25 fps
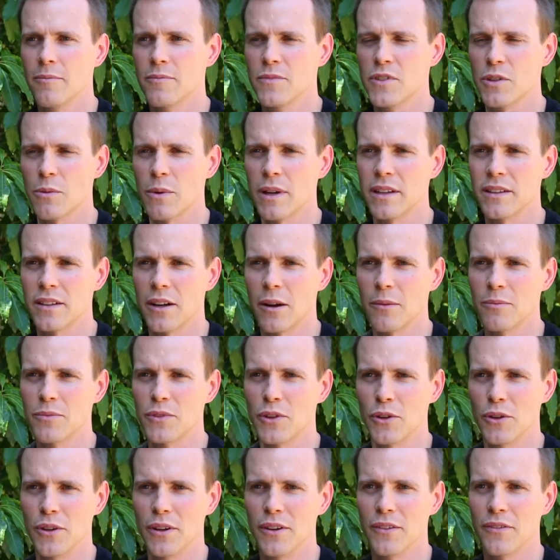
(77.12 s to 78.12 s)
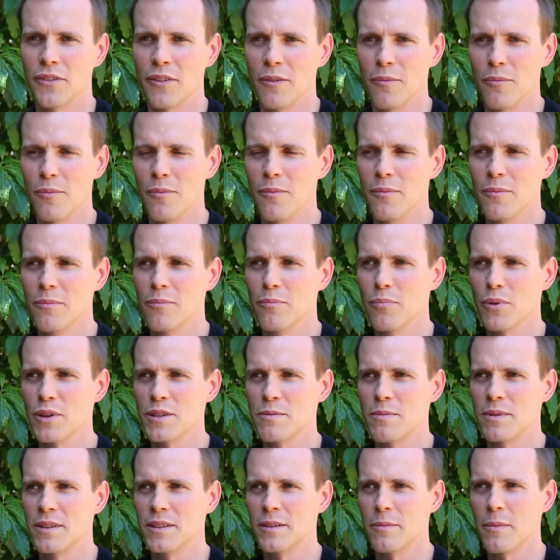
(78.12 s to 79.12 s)
so we ended up doing it from
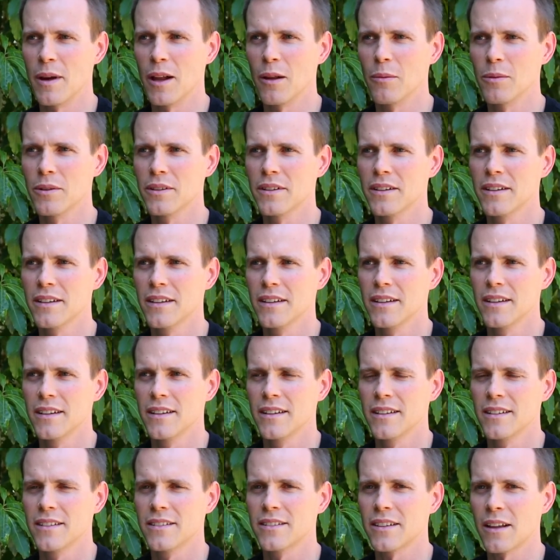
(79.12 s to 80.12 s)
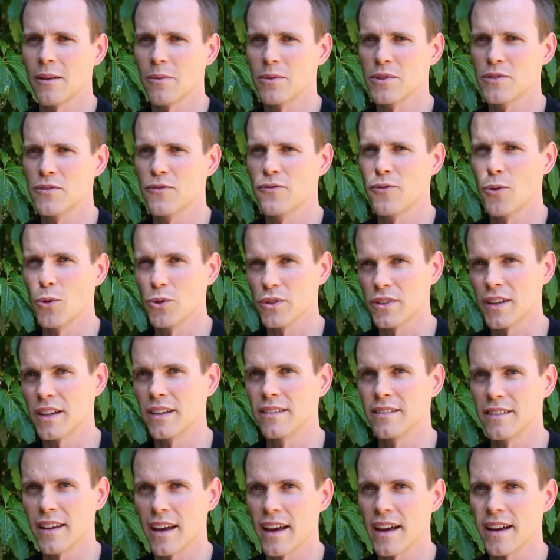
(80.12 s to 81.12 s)
Brisbane to Melbourne. So that was
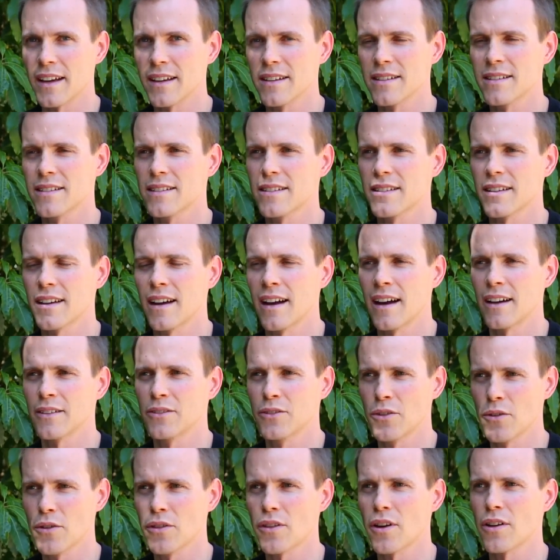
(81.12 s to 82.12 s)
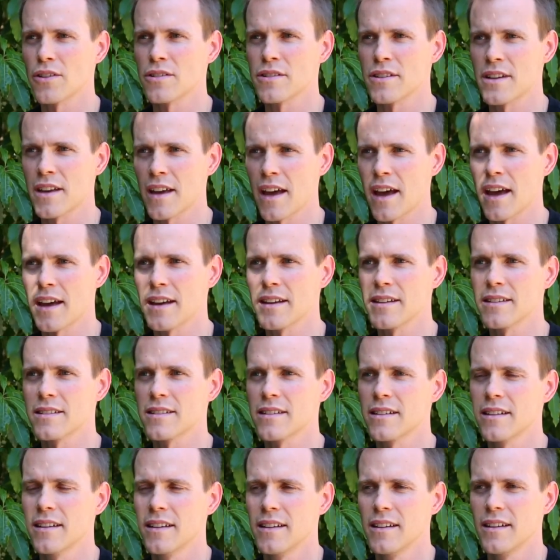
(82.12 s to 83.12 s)
14 days, 2,000
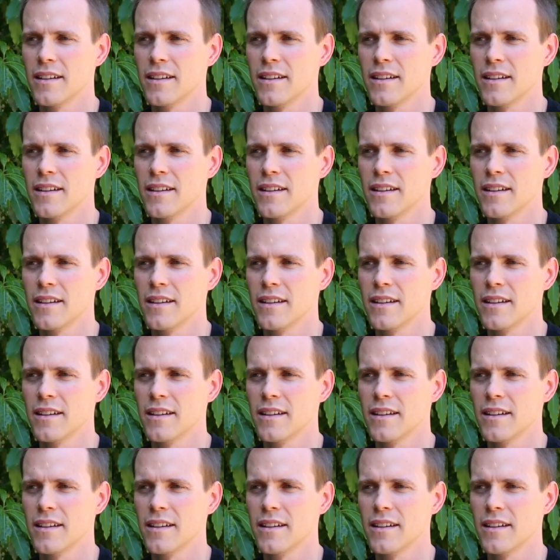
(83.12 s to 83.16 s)
Ks,